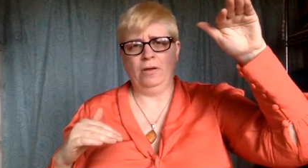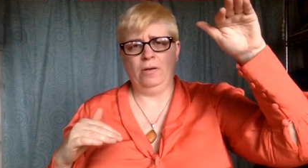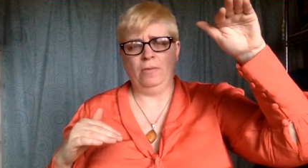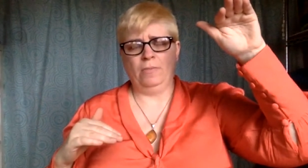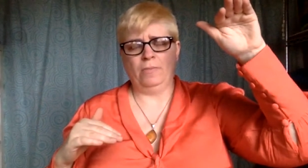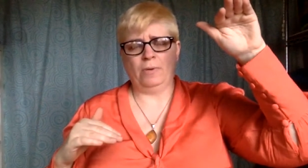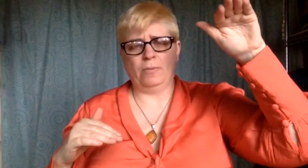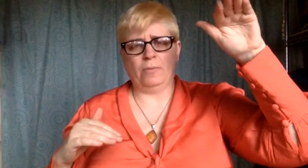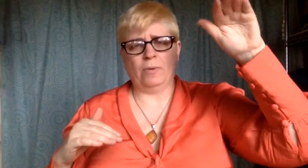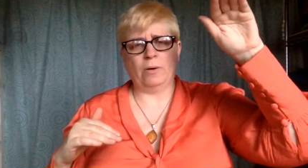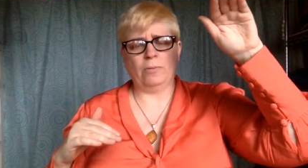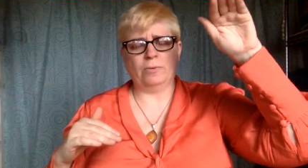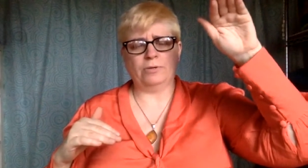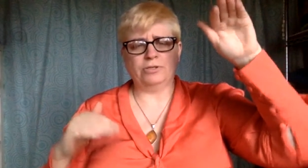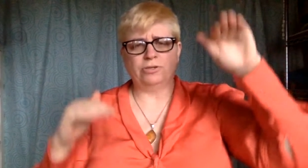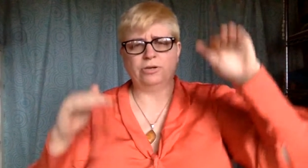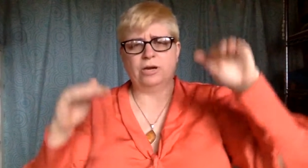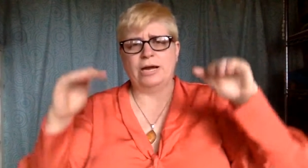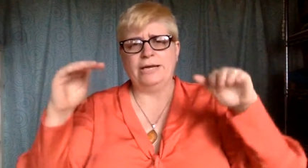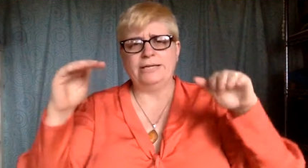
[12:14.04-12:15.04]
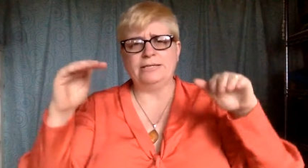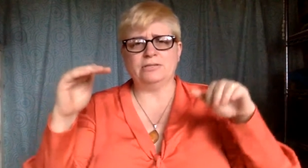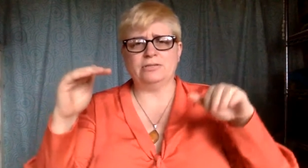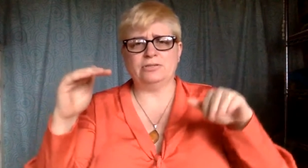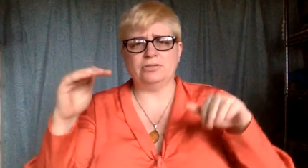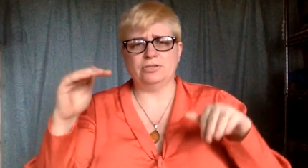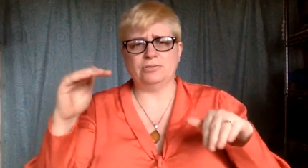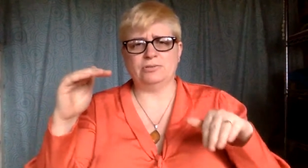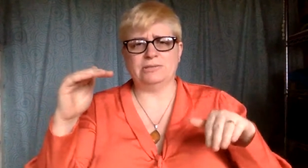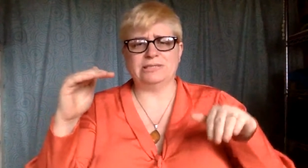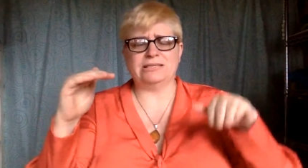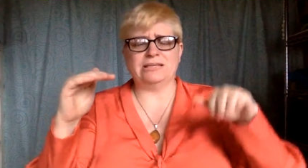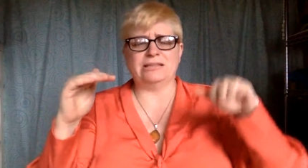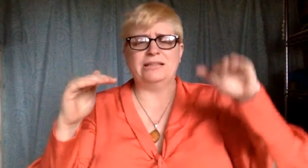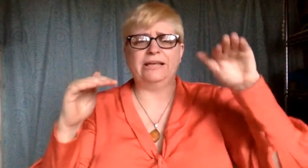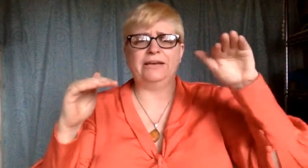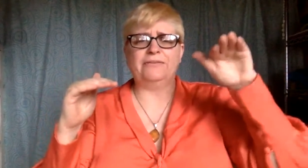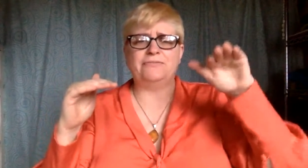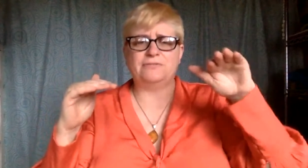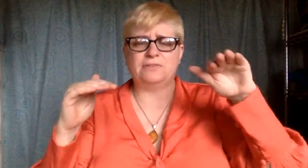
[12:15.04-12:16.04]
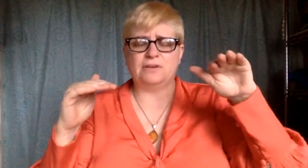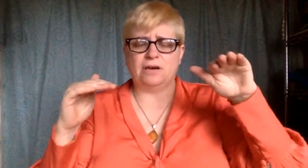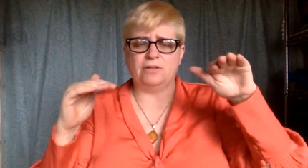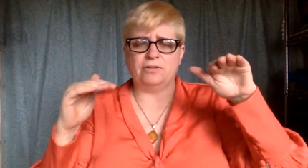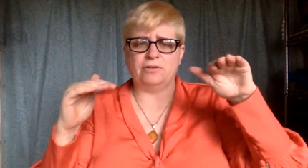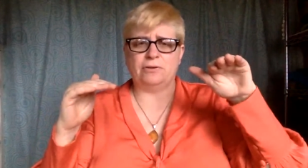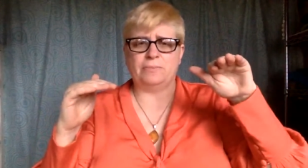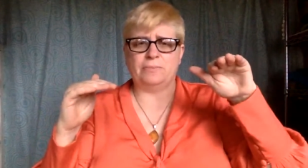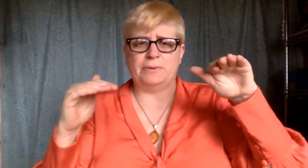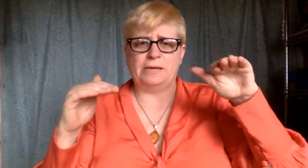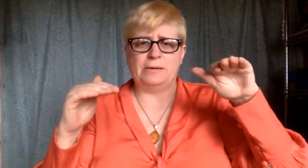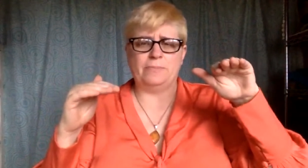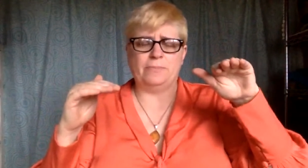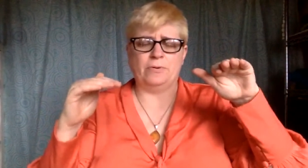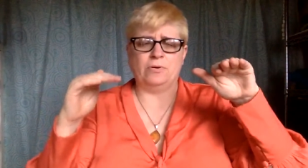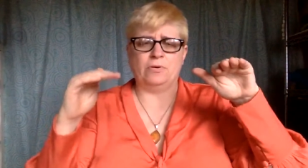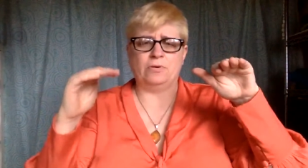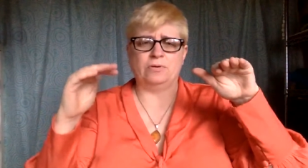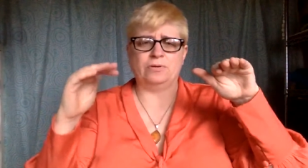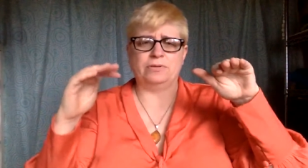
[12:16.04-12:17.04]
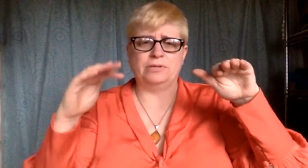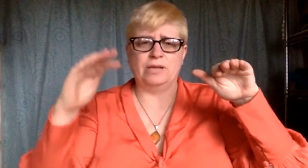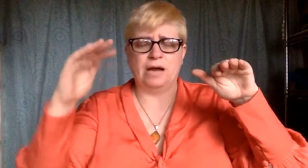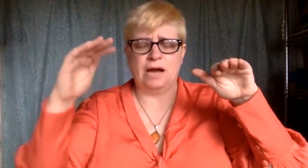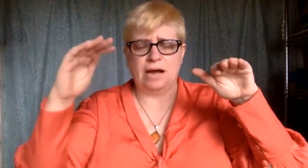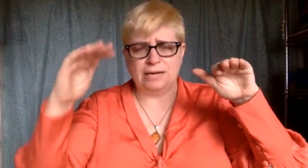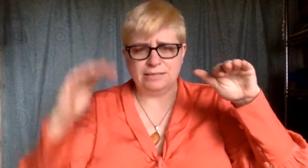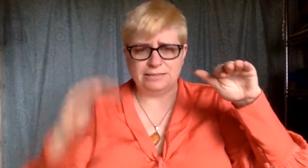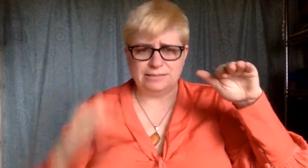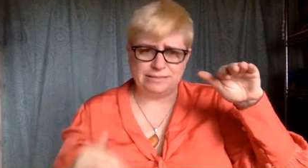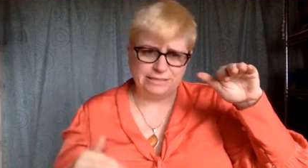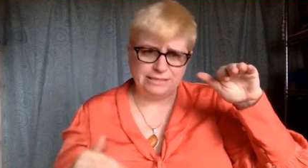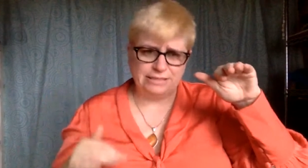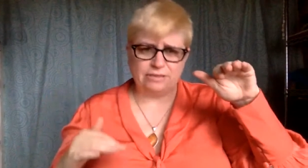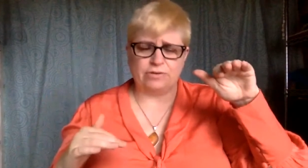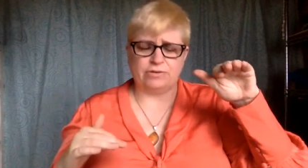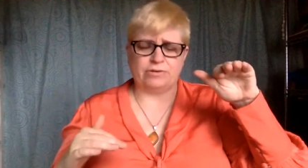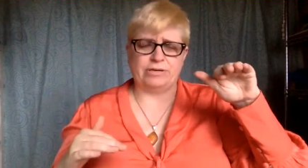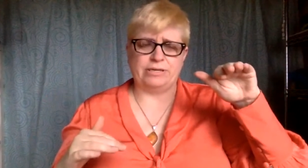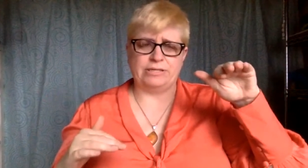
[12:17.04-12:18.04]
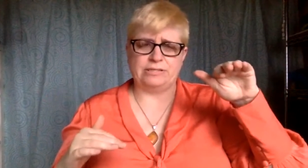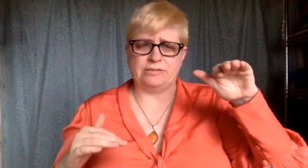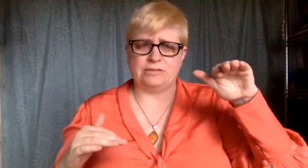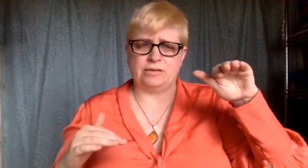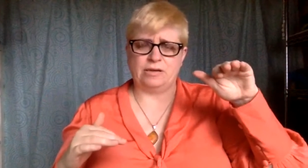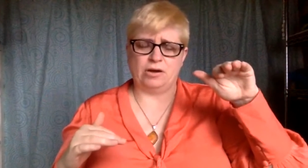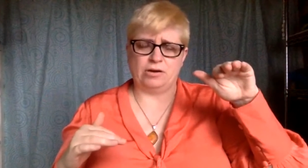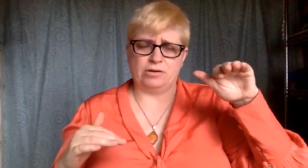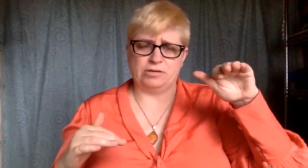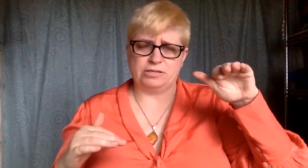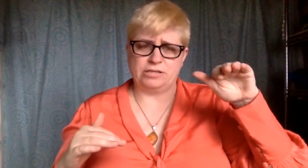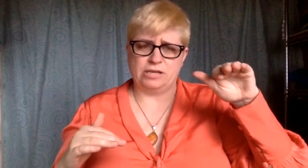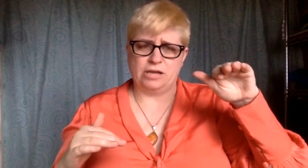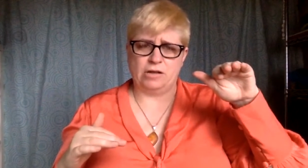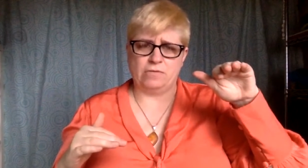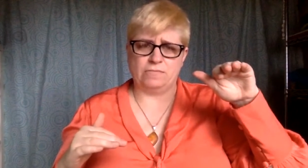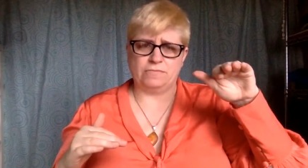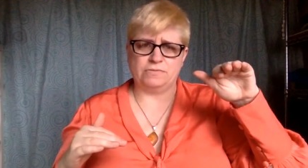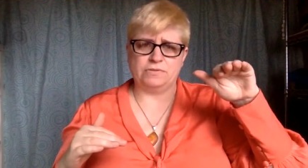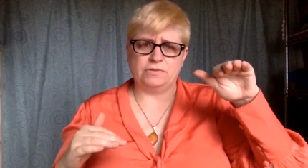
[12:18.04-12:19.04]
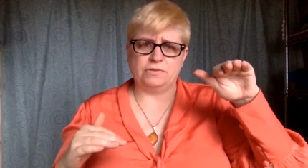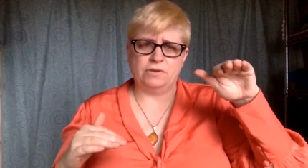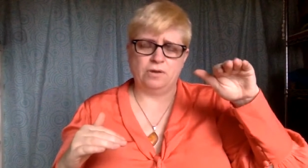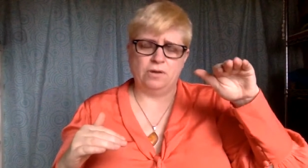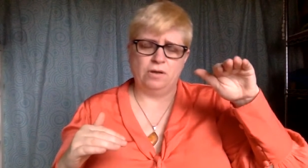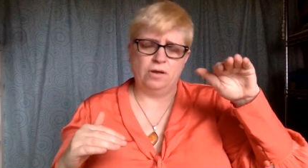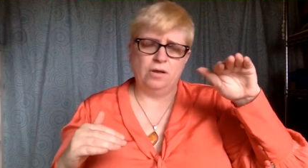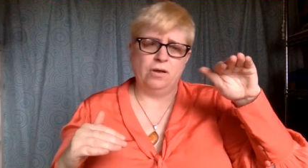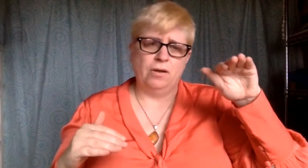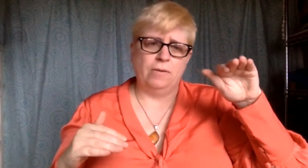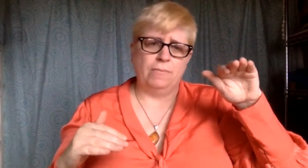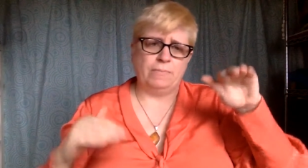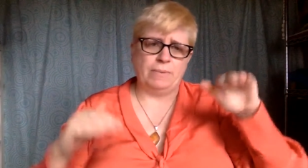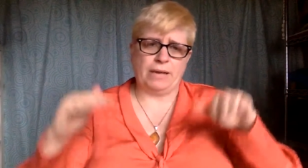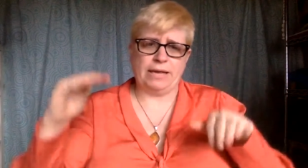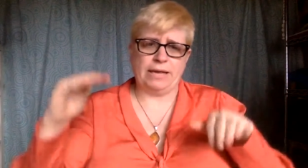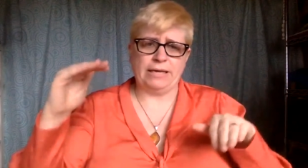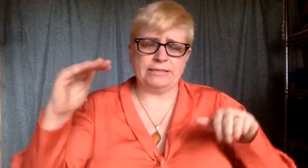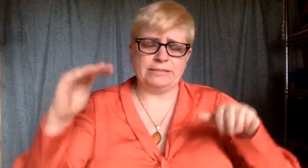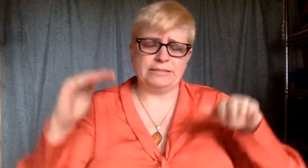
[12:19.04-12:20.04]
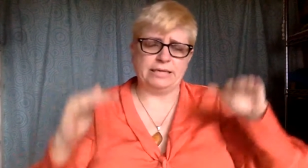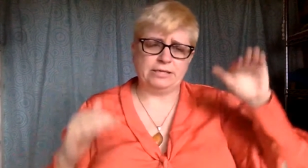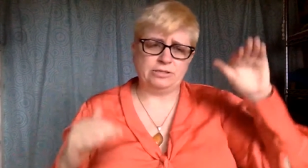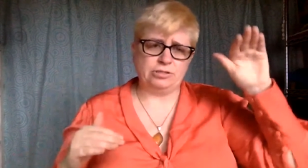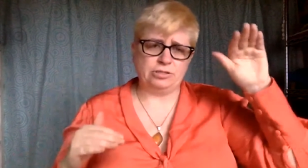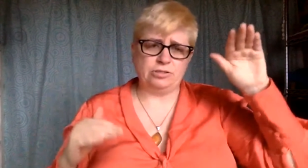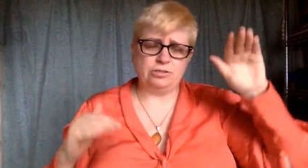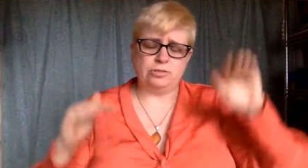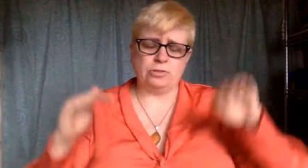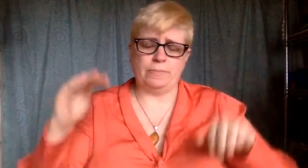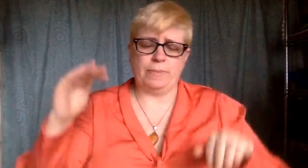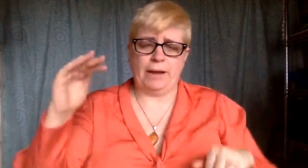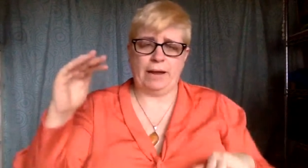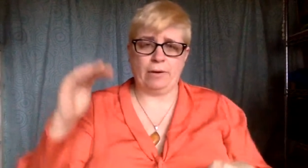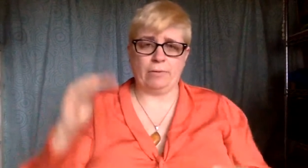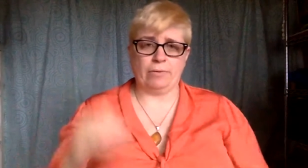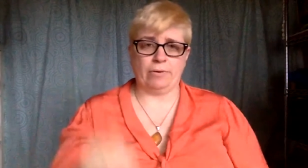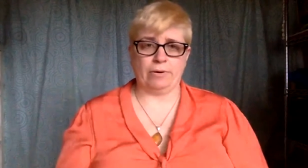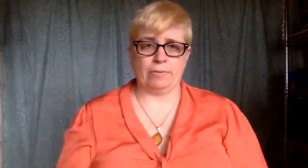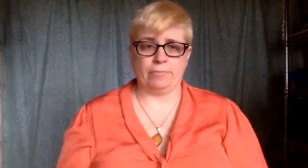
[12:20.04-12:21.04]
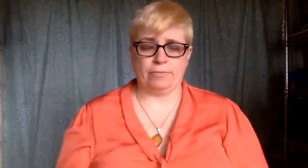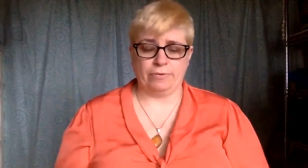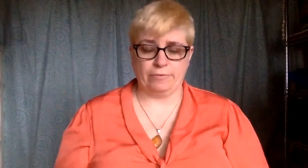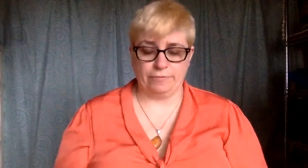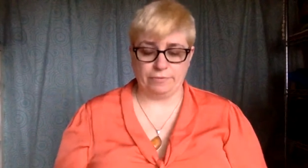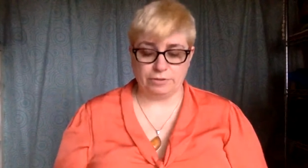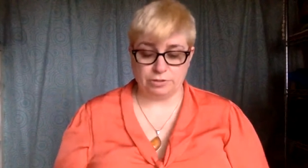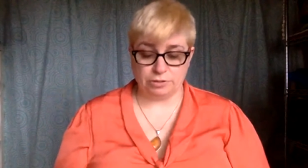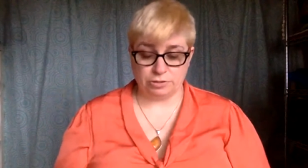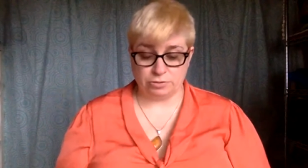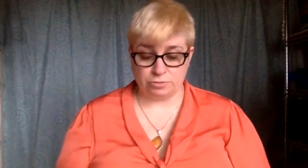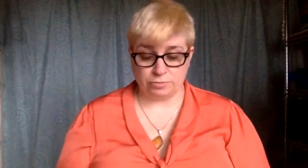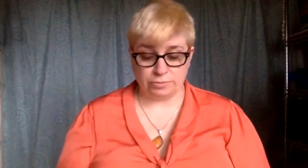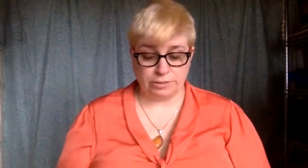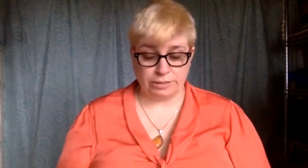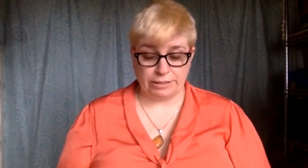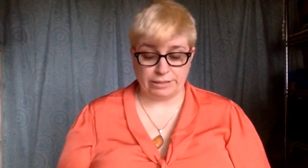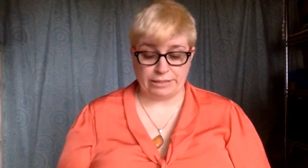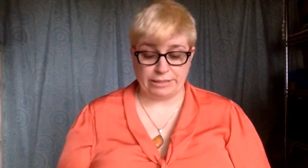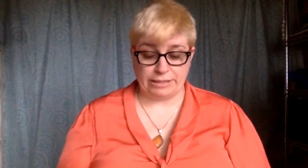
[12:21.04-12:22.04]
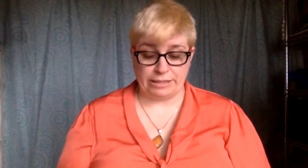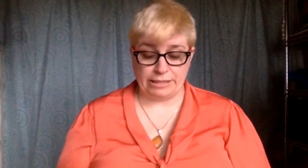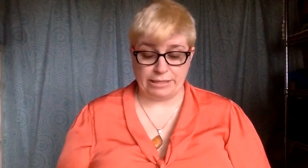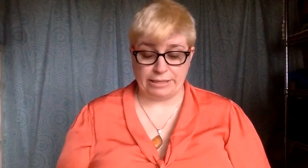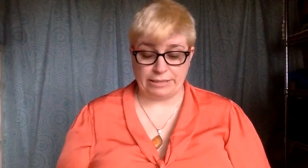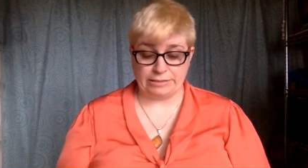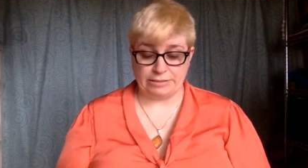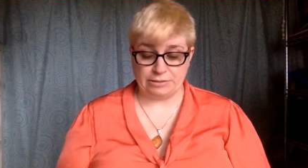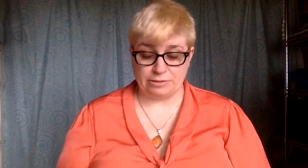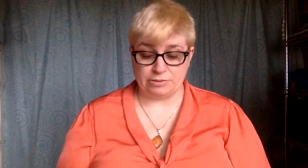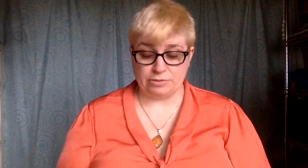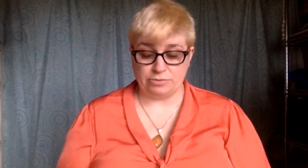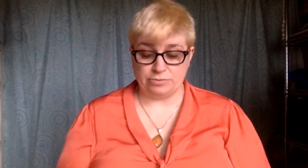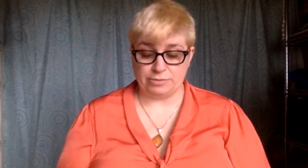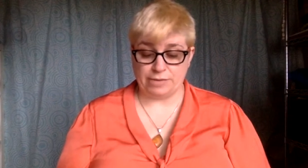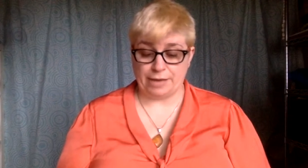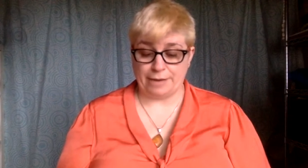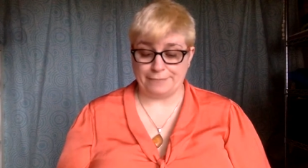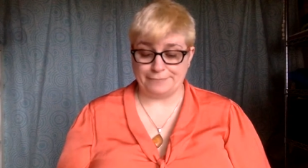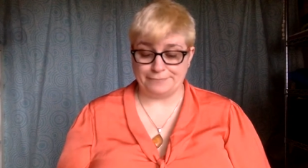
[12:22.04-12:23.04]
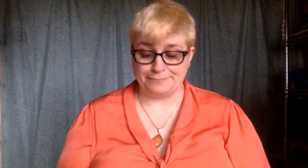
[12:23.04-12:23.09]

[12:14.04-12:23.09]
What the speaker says: But what we're trying to do is lift other people, not decrease ourselves. Paying attention to power and privilege is really key to do that.